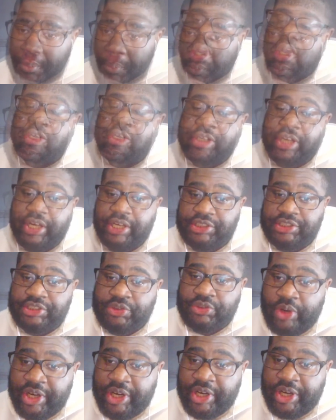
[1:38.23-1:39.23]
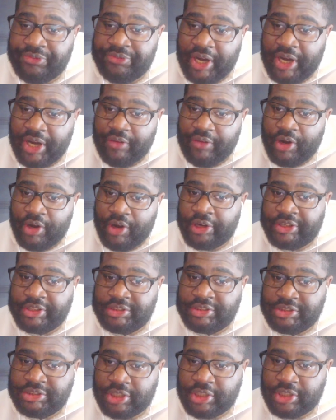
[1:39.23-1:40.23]
Okay, 25,
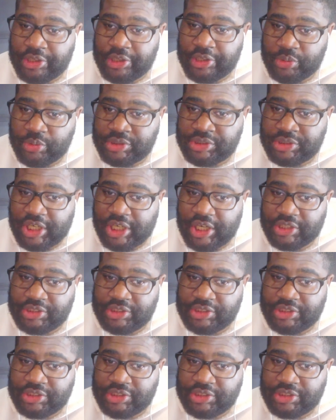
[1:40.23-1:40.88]
Arkansas, Utah,